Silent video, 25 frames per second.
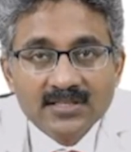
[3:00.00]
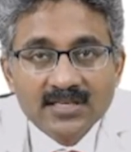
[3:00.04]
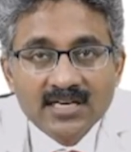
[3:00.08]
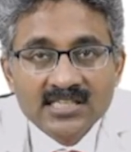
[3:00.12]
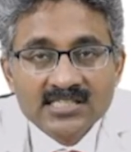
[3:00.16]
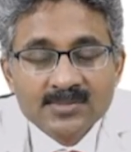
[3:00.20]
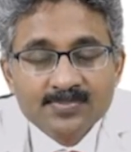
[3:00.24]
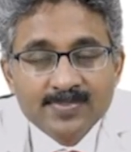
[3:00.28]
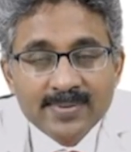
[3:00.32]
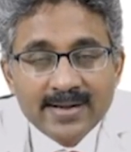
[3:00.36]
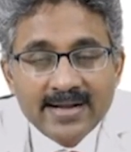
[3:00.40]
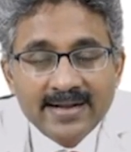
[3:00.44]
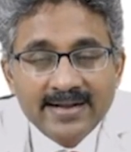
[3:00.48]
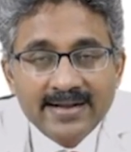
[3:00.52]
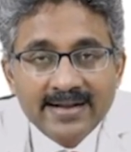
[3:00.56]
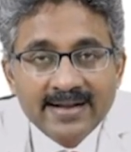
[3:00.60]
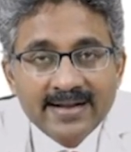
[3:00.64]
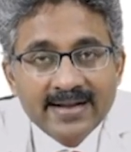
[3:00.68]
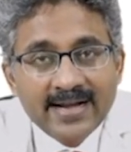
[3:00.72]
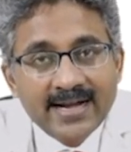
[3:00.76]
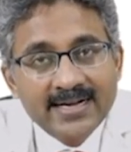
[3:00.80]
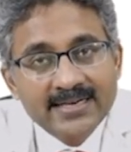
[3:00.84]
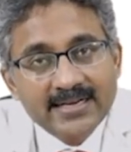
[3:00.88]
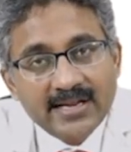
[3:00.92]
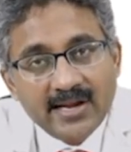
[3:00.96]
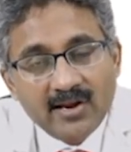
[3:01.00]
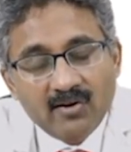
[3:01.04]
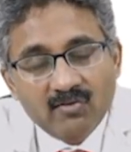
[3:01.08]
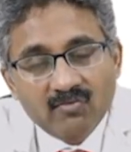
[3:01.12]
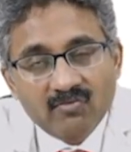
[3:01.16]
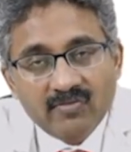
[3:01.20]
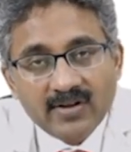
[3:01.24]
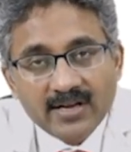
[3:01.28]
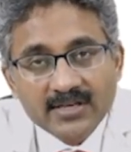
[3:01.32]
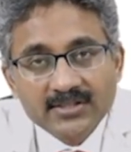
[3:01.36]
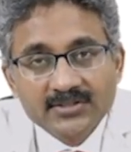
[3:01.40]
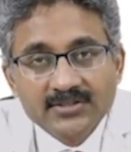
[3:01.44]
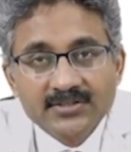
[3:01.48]
respiratory tract
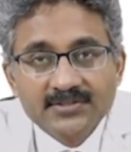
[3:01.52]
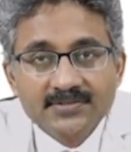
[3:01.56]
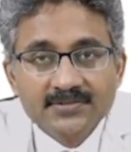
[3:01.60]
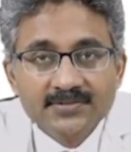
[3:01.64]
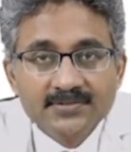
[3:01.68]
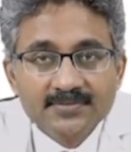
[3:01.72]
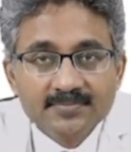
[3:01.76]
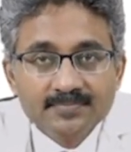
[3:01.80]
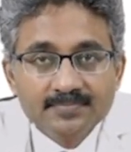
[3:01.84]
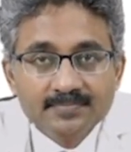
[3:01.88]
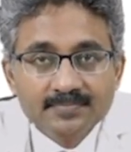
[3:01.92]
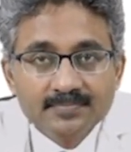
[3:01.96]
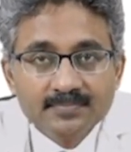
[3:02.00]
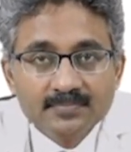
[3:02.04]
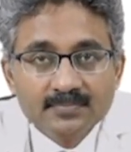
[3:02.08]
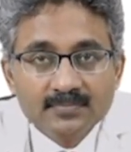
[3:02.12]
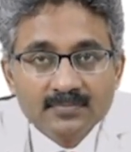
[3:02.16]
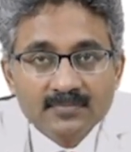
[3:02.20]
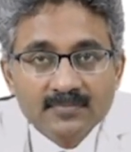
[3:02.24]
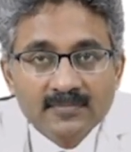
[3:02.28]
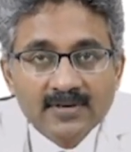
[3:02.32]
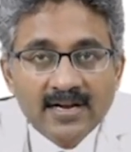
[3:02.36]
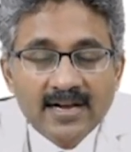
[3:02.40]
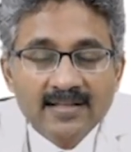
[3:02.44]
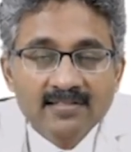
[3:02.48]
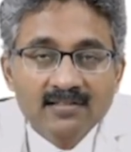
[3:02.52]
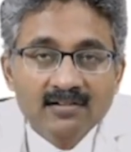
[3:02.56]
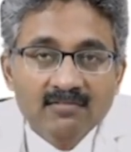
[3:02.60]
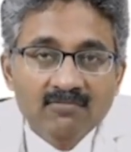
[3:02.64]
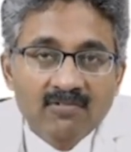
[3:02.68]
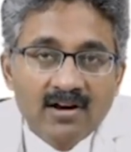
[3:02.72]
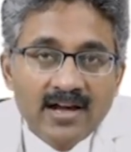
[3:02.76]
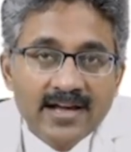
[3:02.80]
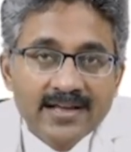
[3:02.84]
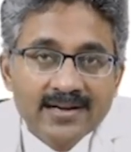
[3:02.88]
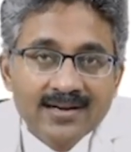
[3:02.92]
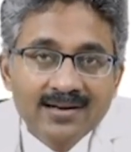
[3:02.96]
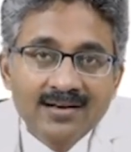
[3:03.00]
infections, either
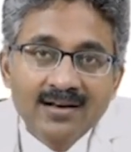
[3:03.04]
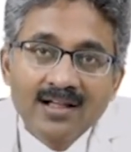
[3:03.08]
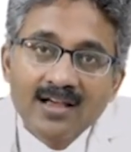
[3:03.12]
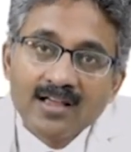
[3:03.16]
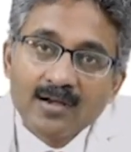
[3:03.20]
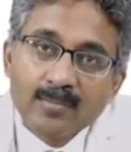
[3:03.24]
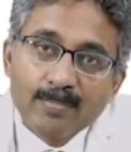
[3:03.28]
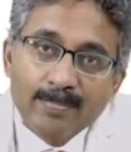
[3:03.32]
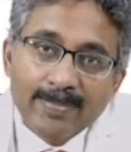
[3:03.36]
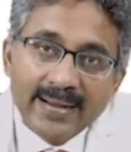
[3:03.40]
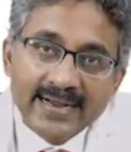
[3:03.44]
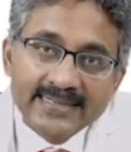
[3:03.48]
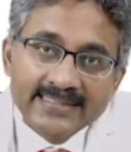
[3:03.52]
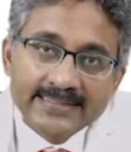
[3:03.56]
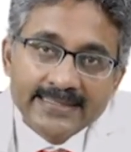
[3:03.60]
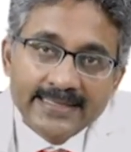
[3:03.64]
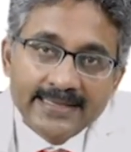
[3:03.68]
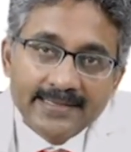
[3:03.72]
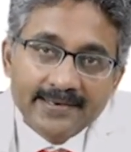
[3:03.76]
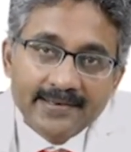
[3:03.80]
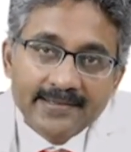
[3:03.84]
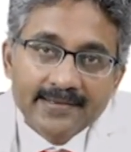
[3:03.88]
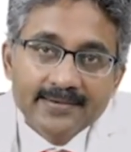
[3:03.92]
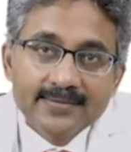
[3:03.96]
viral or bacterial.